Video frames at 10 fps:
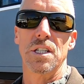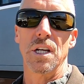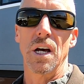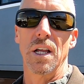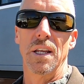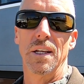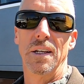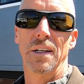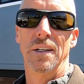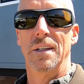done.
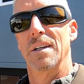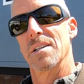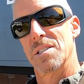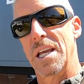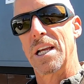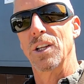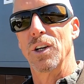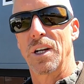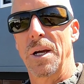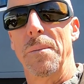Let's take a look.